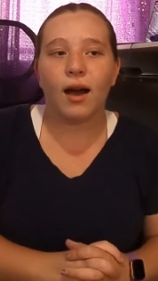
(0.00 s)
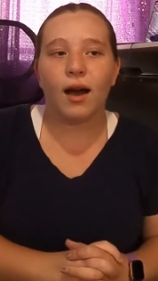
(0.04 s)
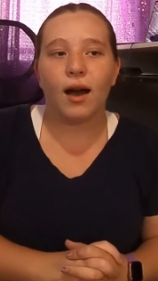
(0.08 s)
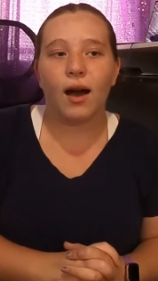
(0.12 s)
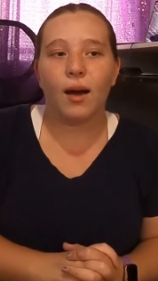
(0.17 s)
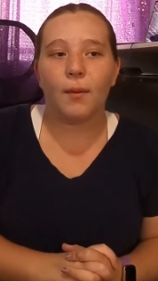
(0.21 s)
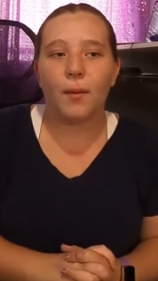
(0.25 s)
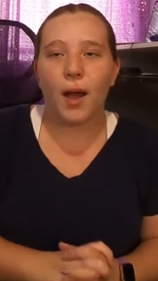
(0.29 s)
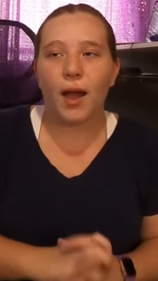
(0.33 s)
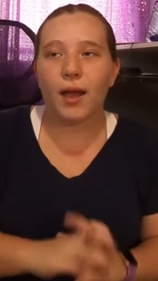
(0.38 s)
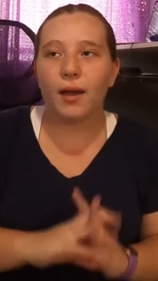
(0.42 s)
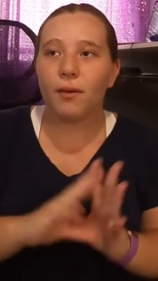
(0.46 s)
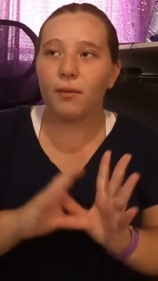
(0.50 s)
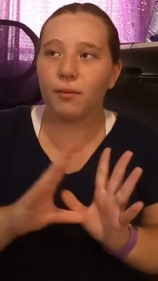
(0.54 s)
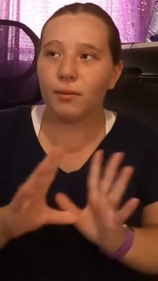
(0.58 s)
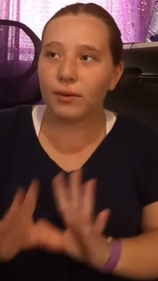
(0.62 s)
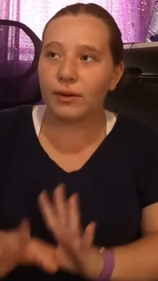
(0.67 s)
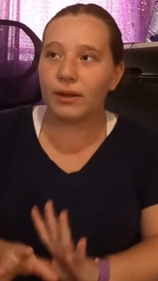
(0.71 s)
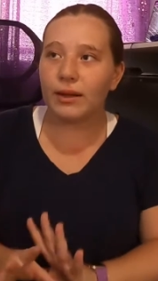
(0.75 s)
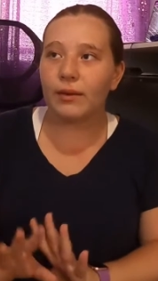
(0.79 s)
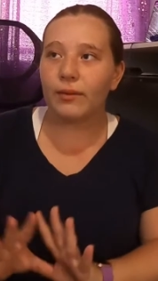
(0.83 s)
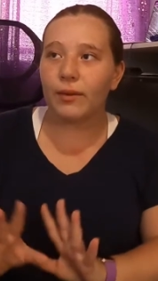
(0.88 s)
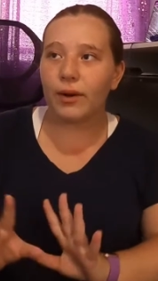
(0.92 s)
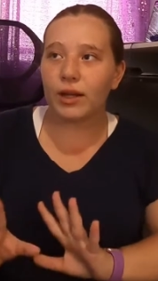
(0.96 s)
I don't
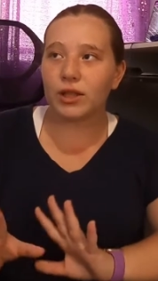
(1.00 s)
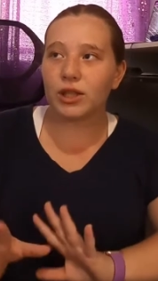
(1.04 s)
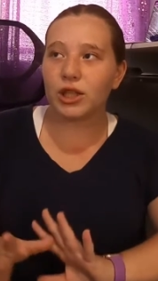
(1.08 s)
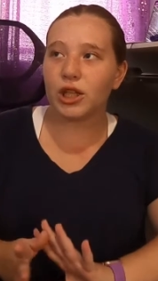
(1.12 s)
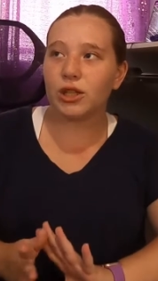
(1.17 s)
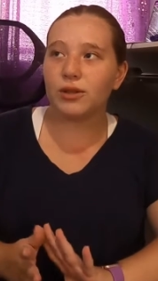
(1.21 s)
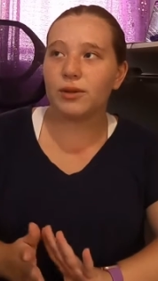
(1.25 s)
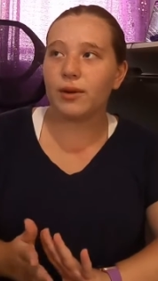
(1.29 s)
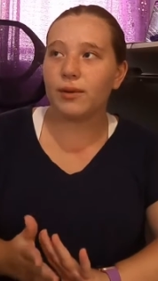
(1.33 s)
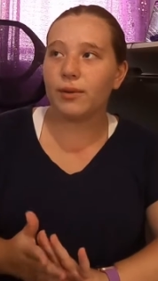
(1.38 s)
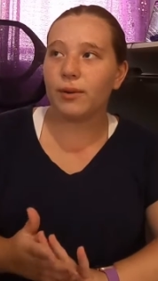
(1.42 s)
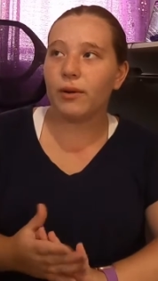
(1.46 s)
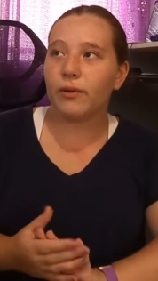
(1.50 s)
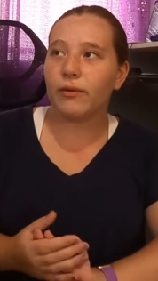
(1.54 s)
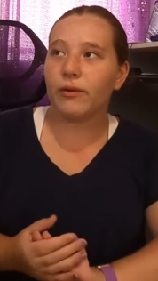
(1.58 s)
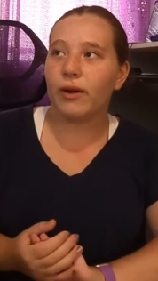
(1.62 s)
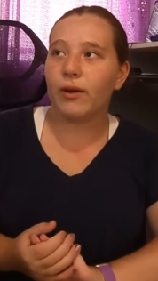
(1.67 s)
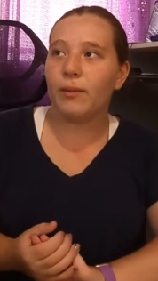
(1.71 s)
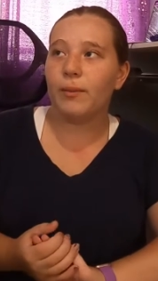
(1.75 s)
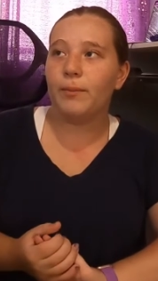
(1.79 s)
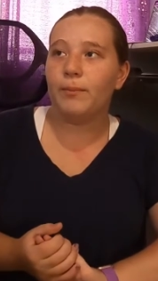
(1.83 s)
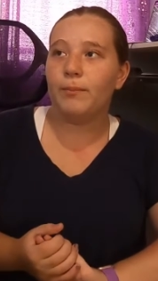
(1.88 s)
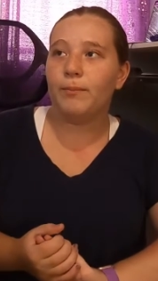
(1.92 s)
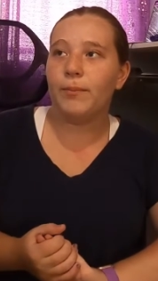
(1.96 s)
really want to change my
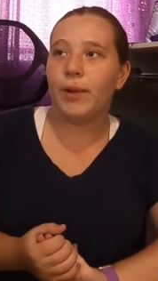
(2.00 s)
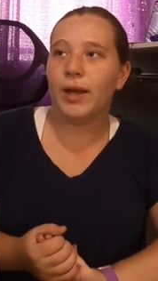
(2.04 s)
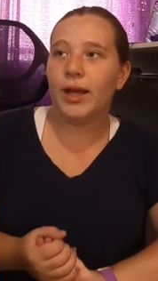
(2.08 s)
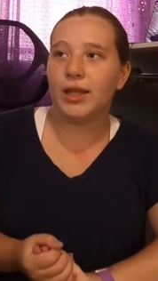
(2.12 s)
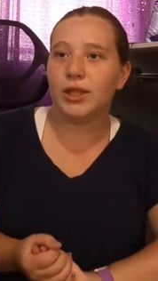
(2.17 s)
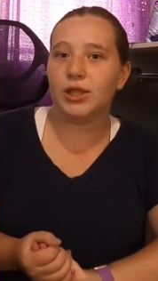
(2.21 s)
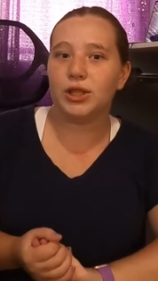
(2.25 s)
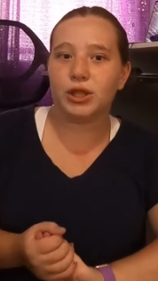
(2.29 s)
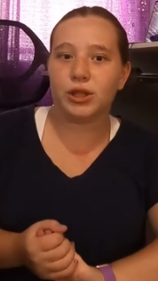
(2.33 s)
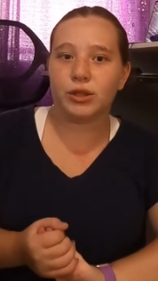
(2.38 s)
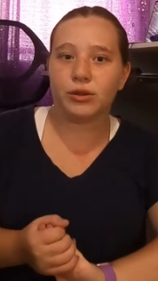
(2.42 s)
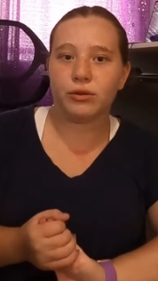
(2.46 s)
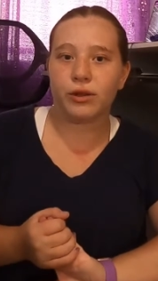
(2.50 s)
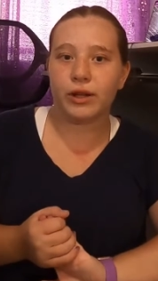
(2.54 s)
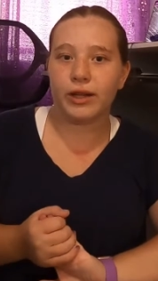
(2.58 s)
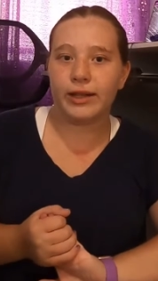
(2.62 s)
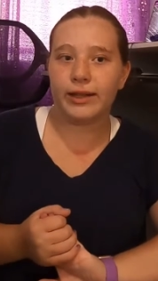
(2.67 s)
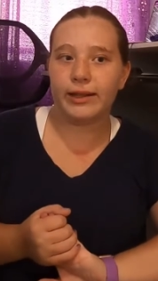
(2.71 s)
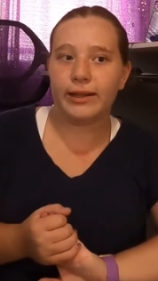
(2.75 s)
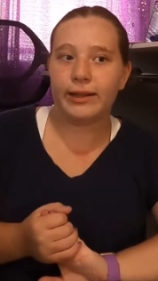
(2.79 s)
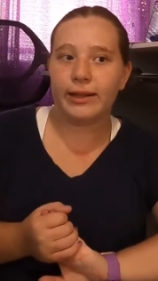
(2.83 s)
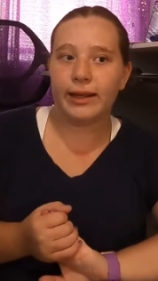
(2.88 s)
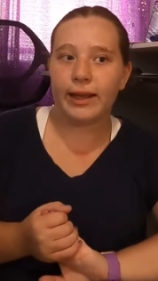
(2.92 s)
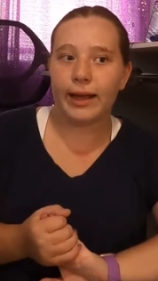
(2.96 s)
profile picture
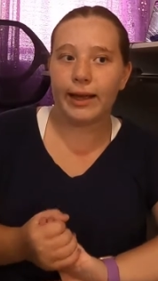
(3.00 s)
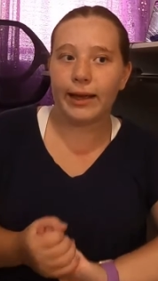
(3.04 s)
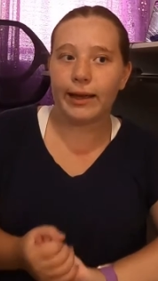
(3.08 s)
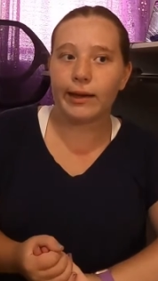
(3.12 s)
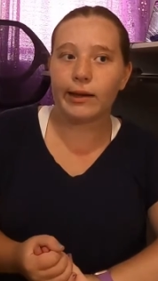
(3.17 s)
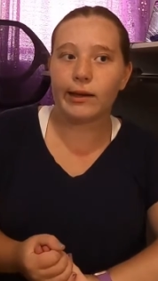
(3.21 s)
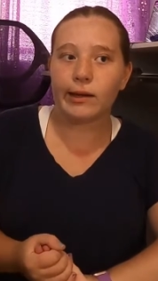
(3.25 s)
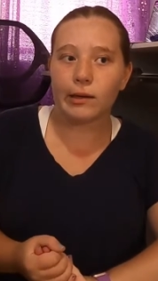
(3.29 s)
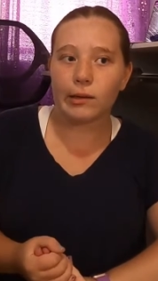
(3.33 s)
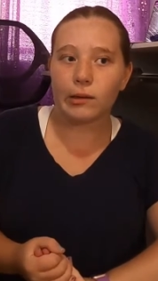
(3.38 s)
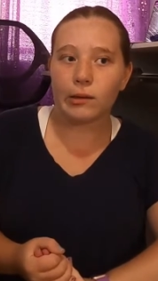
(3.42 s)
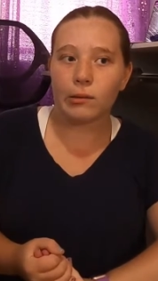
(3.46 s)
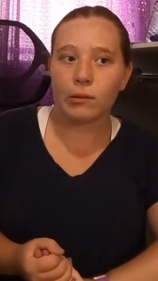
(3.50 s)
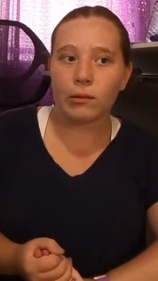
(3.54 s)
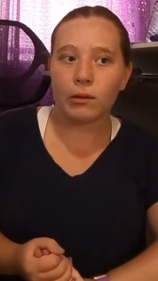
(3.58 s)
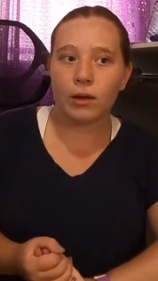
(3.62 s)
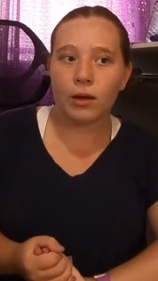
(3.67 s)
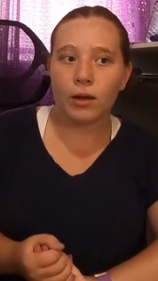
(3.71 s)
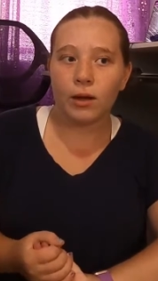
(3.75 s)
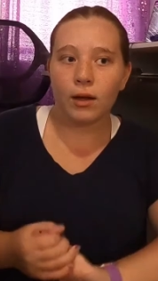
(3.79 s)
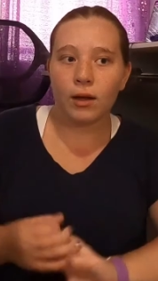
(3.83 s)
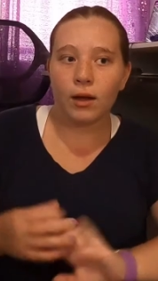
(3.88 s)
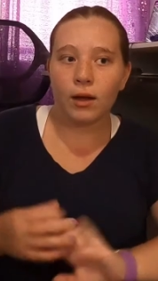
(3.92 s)
right now,